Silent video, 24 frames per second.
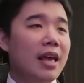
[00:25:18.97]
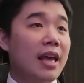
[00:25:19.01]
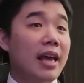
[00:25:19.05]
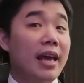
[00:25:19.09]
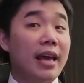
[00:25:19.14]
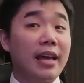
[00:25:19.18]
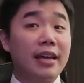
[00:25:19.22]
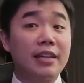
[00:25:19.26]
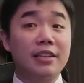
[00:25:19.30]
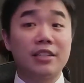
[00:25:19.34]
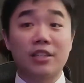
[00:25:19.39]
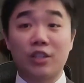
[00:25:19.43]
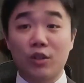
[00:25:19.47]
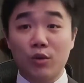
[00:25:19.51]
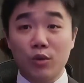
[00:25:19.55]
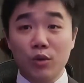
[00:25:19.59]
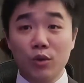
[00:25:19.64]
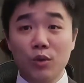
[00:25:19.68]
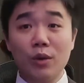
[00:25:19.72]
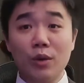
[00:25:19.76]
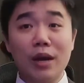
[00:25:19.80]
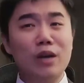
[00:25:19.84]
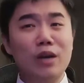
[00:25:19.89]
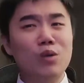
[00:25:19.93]
And
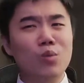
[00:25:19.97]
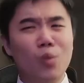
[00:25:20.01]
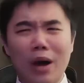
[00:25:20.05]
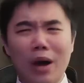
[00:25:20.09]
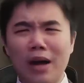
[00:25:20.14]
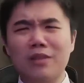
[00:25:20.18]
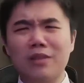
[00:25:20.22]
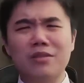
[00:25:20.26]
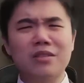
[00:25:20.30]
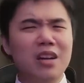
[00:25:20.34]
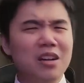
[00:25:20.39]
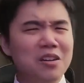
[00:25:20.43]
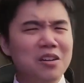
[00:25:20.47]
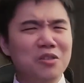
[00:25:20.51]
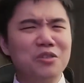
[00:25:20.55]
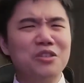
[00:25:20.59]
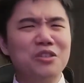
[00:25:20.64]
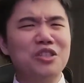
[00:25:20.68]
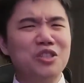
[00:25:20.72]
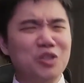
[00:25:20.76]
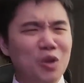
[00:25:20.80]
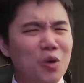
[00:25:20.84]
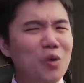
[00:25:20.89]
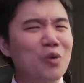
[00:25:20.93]
Gru and Wild
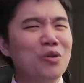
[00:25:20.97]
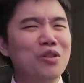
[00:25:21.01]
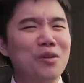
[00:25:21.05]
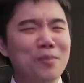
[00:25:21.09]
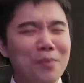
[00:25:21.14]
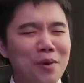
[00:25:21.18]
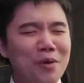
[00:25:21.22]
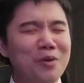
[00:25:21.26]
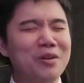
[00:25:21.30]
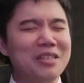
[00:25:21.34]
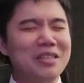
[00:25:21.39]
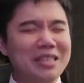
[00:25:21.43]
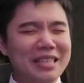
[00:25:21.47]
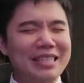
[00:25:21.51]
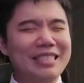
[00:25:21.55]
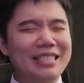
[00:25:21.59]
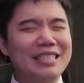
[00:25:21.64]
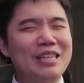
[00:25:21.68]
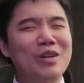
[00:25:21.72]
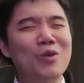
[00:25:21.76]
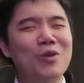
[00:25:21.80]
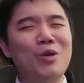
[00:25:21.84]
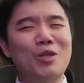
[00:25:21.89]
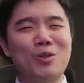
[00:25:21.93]
Knuckles stole the Mona
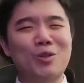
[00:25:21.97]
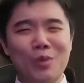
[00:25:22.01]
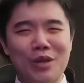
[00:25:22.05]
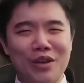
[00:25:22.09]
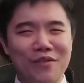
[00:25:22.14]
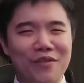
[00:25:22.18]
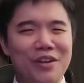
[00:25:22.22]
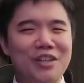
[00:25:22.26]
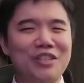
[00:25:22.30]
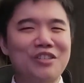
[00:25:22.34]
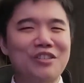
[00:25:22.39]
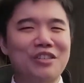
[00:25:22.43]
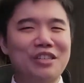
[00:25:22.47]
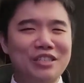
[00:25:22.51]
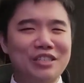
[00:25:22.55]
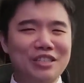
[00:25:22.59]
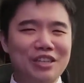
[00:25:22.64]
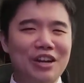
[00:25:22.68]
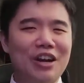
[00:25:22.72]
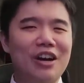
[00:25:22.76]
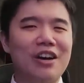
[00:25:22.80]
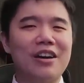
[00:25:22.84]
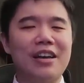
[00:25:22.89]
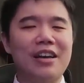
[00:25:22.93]
Lisa, which we eventually
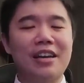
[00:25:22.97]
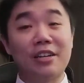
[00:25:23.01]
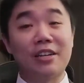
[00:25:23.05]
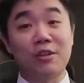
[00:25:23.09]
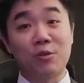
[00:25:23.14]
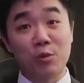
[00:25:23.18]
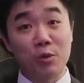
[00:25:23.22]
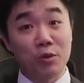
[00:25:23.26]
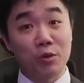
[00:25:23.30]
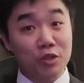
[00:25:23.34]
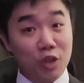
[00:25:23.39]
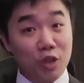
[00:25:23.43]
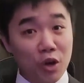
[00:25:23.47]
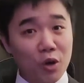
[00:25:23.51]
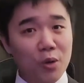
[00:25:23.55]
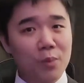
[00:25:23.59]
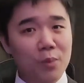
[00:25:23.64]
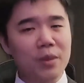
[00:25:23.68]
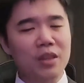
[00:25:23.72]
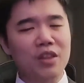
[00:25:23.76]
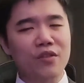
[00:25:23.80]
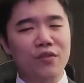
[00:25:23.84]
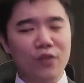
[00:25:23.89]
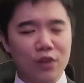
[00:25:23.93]
saw in Gru's
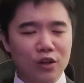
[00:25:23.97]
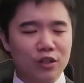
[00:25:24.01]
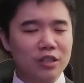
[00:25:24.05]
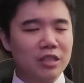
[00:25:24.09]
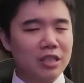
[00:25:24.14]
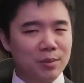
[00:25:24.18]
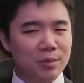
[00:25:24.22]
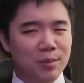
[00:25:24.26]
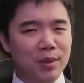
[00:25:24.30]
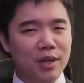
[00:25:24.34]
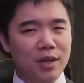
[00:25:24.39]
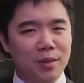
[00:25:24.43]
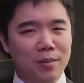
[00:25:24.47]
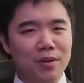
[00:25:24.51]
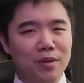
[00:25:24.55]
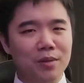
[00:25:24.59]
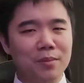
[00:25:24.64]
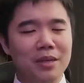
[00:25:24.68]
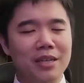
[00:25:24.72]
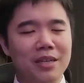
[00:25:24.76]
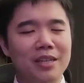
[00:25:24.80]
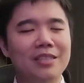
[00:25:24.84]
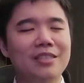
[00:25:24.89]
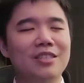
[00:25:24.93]
home in the first Despicable
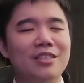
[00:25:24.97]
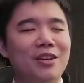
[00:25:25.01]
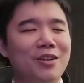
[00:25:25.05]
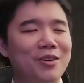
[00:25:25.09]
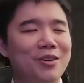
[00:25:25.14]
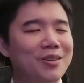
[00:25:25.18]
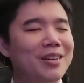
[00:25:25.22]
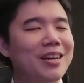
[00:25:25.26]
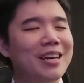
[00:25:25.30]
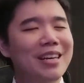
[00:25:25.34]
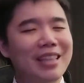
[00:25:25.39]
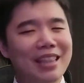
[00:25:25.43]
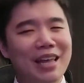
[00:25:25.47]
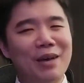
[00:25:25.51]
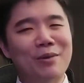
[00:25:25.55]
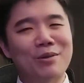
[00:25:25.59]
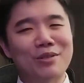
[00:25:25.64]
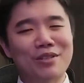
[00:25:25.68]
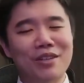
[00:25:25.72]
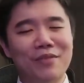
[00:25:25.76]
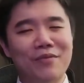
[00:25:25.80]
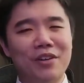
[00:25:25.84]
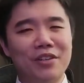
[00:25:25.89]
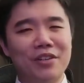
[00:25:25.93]
Me, so that
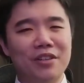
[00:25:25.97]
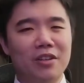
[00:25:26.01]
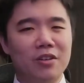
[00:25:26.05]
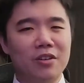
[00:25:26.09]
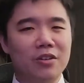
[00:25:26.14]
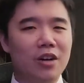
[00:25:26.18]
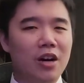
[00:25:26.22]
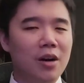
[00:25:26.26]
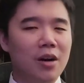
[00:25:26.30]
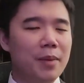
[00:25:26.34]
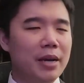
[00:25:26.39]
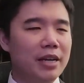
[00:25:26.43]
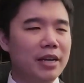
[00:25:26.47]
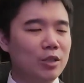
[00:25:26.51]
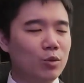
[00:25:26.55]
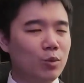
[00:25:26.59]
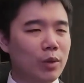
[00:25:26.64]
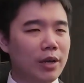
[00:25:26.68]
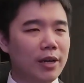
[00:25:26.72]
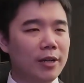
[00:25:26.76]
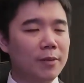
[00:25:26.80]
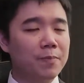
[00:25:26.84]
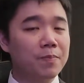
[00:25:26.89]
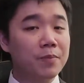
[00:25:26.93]
was a fun little callback as
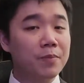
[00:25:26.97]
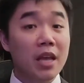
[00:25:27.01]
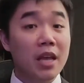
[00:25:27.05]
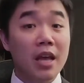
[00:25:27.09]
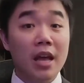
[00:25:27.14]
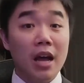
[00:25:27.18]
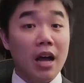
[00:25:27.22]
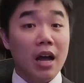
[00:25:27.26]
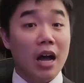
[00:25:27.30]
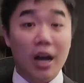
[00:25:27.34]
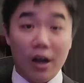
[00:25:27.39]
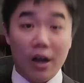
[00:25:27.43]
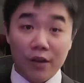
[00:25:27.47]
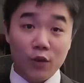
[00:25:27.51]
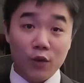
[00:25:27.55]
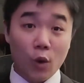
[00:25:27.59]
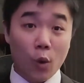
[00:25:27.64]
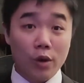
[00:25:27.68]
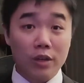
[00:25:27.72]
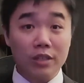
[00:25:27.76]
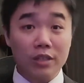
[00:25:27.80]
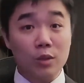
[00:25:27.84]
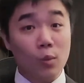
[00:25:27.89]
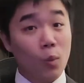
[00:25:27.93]
well. Of
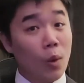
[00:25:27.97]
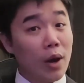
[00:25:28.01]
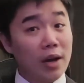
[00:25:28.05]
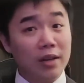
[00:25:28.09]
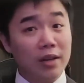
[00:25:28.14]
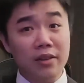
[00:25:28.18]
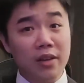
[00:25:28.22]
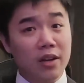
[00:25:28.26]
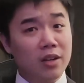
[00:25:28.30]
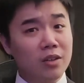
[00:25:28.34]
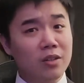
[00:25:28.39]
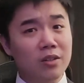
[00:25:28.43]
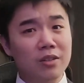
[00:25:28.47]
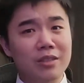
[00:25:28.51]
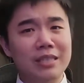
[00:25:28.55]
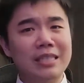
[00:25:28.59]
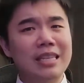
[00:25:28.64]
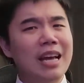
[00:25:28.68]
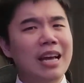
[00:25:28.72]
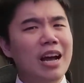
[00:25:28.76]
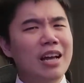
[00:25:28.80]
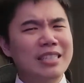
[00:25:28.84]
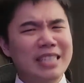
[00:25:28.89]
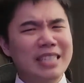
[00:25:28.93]
course, Wild Knuckles
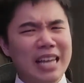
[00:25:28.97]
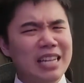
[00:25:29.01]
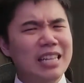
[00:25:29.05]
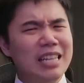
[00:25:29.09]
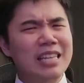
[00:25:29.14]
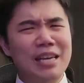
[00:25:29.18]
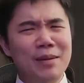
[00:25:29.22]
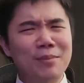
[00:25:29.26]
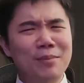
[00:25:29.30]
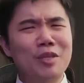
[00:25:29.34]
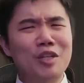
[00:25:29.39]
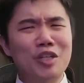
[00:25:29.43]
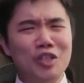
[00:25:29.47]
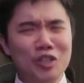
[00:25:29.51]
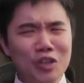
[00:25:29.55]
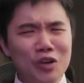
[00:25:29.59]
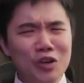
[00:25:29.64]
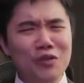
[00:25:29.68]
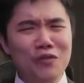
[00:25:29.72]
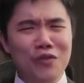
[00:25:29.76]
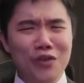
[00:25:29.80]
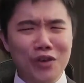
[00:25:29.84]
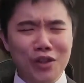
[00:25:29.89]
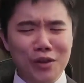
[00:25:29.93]
telling him to
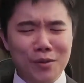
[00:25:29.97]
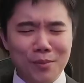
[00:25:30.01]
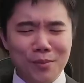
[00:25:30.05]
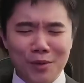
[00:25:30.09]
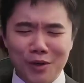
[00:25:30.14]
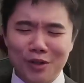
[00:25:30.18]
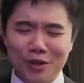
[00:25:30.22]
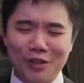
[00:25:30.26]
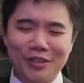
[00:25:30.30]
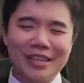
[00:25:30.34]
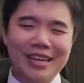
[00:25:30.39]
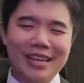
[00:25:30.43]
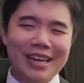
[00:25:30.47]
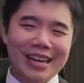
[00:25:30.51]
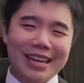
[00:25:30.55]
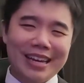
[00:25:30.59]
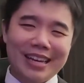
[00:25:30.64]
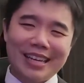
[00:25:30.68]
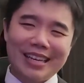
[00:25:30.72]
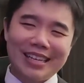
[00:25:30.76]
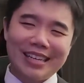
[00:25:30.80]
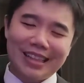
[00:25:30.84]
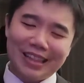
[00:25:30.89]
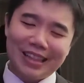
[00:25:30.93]
shoot for the moon.
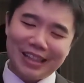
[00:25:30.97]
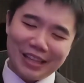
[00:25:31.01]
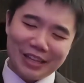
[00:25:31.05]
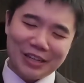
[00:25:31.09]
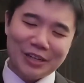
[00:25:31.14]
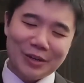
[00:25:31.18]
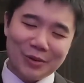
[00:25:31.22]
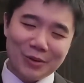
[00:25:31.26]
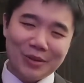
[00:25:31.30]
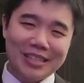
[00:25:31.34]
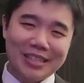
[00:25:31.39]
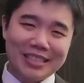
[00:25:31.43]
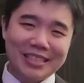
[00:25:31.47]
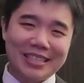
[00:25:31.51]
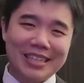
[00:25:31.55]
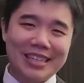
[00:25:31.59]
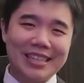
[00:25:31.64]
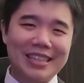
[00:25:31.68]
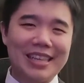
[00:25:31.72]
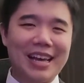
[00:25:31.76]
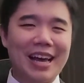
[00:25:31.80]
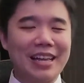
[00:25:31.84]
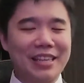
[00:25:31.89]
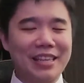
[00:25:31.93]
He literally
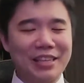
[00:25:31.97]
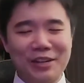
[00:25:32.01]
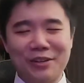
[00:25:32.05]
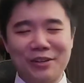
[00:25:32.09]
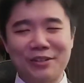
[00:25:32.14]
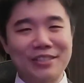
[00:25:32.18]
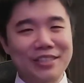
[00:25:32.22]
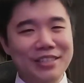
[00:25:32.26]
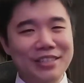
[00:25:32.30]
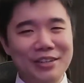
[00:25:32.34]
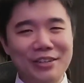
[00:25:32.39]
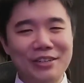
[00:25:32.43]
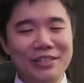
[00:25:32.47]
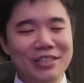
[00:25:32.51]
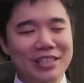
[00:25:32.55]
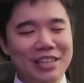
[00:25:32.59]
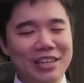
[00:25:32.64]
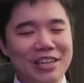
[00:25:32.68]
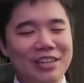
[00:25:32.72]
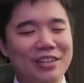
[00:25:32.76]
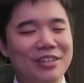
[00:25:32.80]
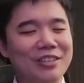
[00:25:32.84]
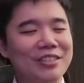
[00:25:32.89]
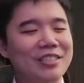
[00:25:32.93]
did that years and years
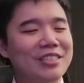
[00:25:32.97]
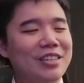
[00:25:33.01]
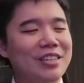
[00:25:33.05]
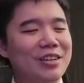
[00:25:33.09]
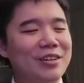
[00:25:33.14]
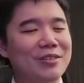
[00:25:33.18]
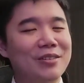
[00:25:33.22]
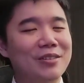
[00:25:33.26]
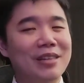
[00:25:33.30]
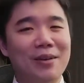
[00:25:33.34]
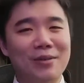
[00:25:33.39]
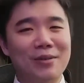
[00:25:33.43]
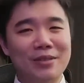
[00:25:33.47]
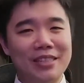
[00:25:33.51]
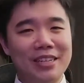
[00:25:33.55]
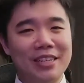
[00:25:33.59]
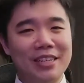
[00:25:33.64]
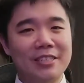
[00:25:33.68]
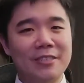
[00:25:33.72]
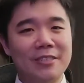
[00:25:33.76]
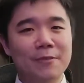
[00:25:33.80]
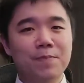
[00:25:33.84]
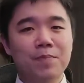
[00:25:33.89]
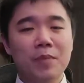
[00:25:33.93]
later, so that was
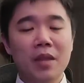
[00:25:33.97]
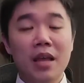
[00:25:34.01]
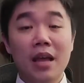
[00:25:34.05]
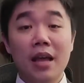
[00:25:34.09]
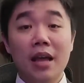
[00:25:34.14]
nice.